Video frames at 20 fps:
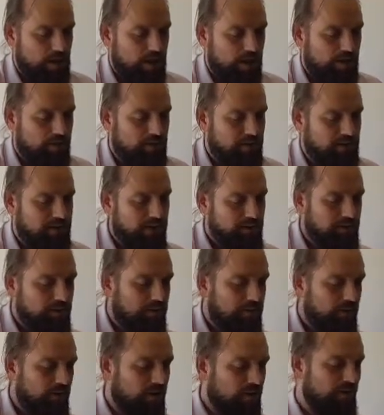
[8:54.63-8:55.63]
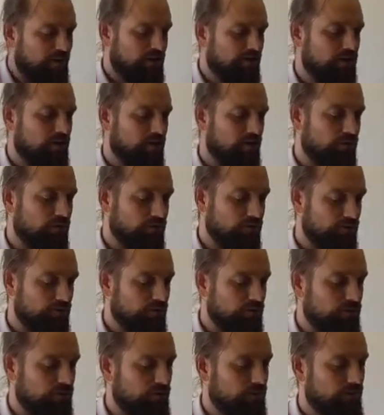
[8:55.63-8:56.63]
How can that be part of you?
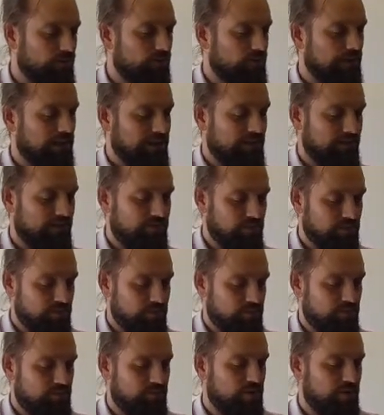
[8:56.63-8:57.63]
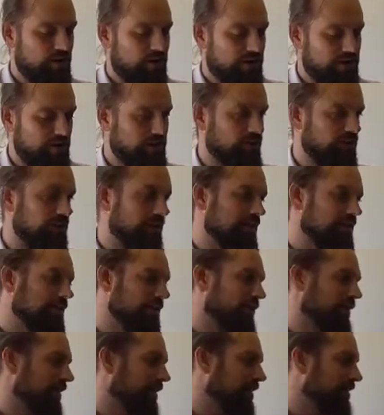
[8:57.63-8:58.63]
And give them some pride in what they're
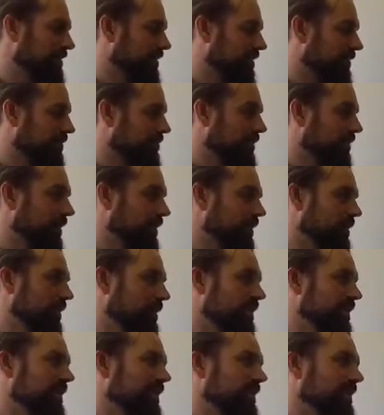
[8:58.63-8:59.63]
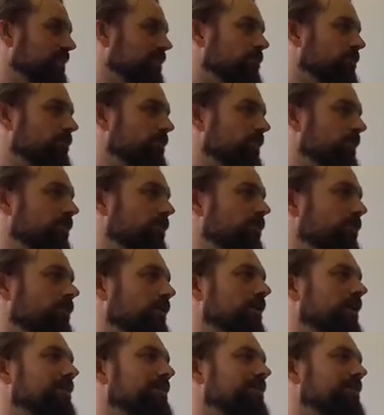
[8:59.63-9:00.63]
doing, some
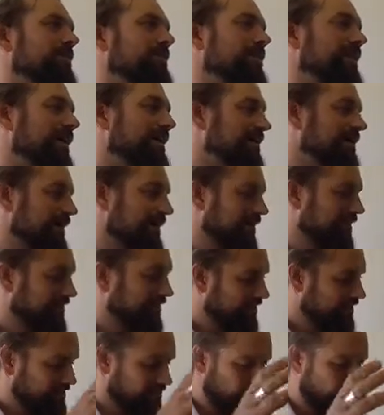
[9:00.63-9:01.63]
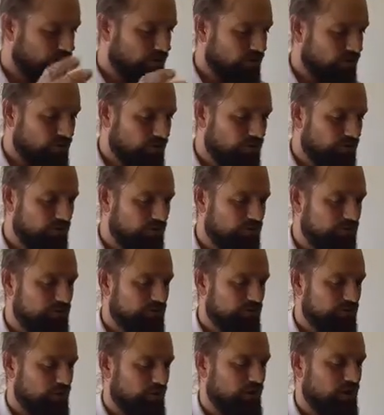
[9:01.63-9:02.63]
real understanding of the whole
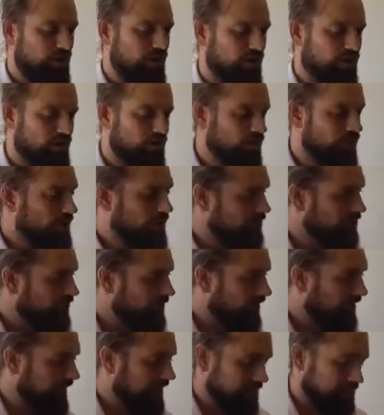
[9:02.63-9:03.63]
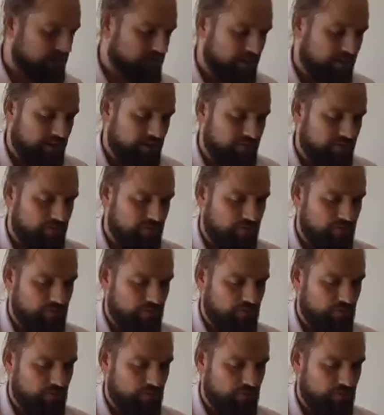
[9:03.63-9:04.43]
of what you're doing outside in Foret